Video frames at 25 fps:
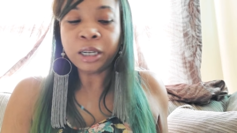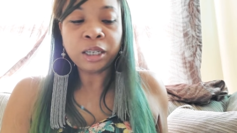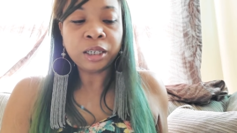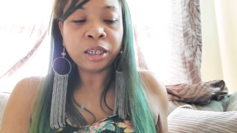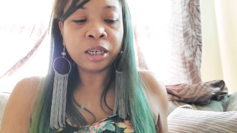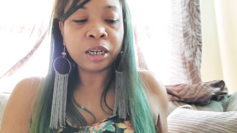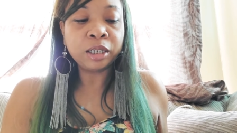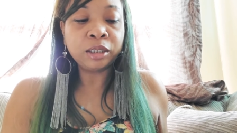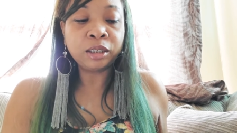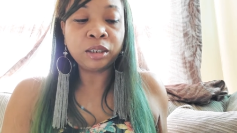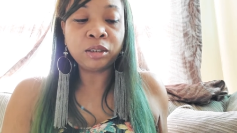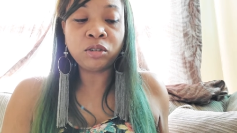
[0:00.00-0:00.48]

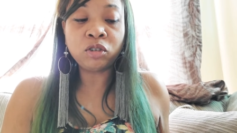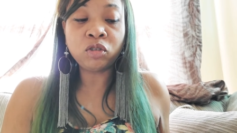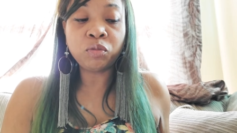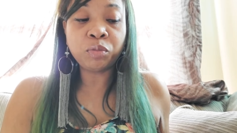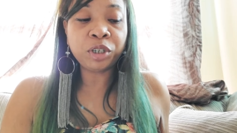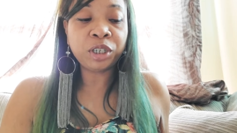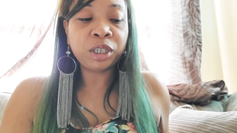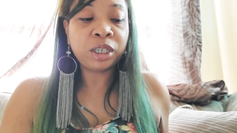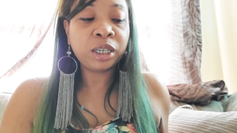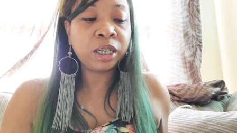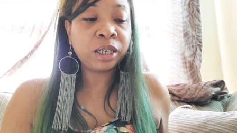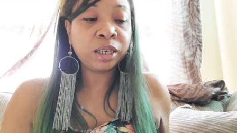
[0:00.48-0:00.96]
There's a new
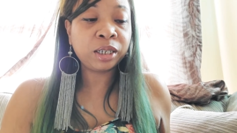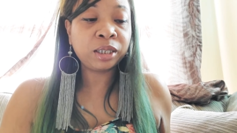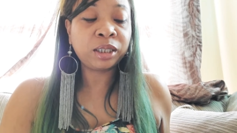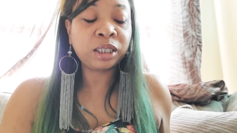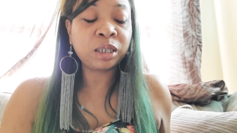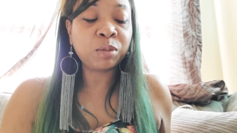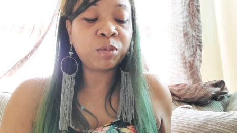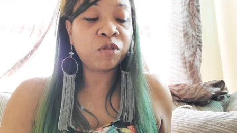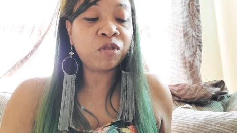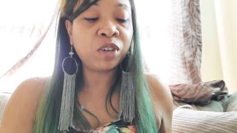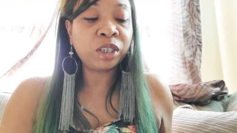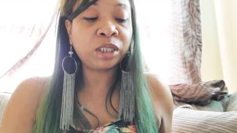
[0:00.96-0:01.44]
beginning.
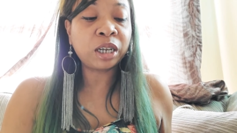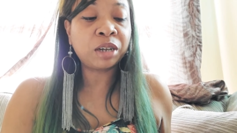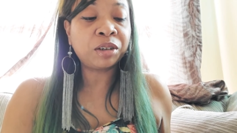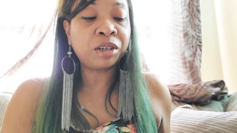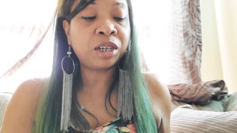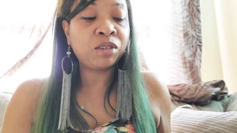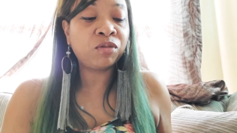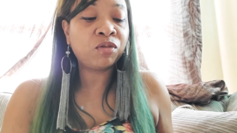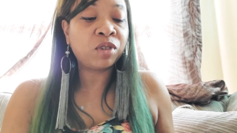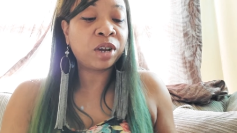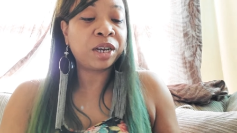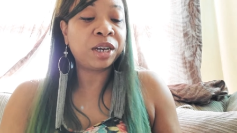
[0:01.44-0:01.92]
Some of us are
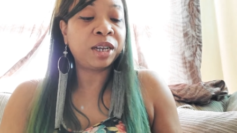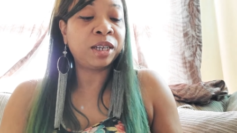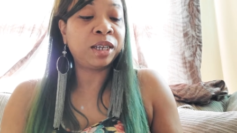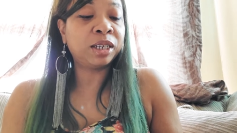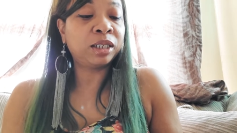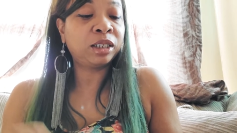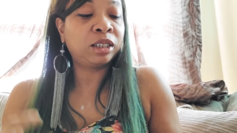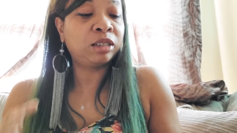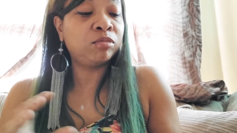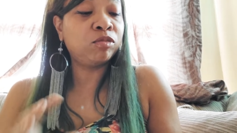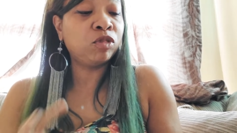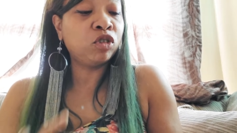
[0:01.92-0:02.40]
getting ready to
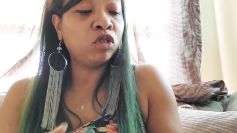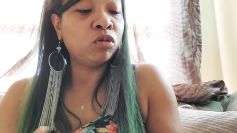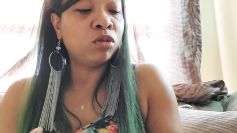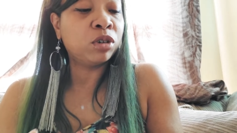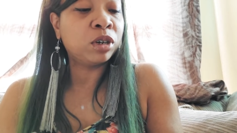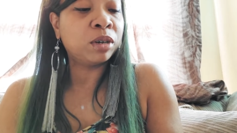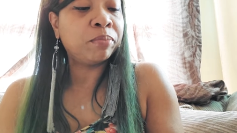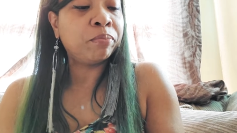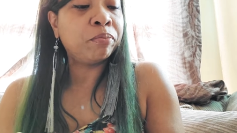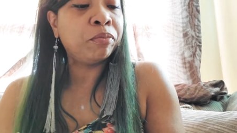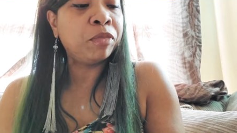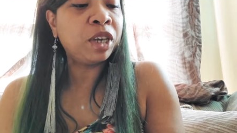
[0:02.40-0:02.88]
get some new
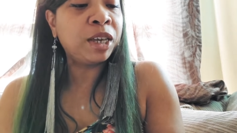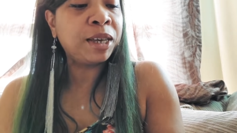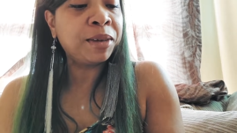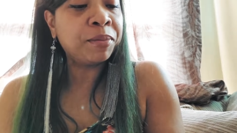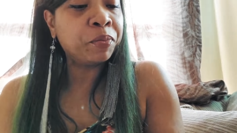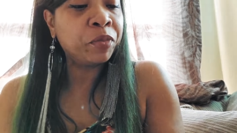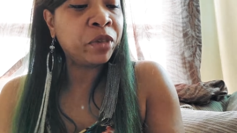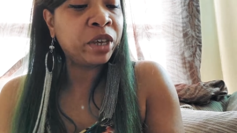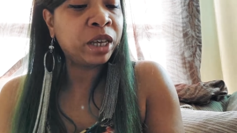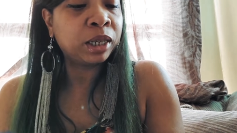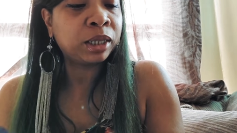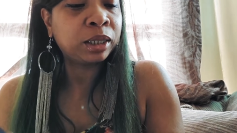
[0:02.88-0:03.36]

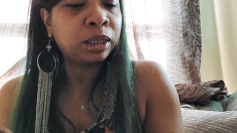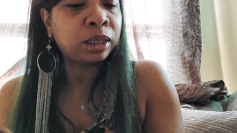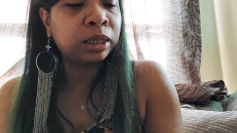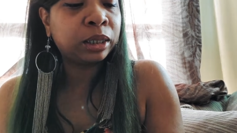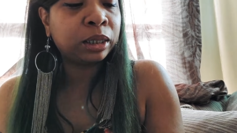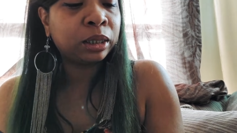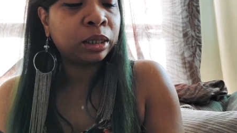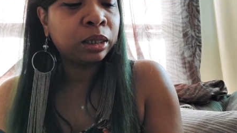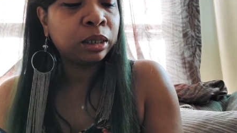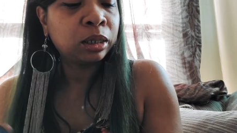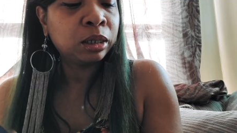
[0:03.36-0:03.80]
commitments,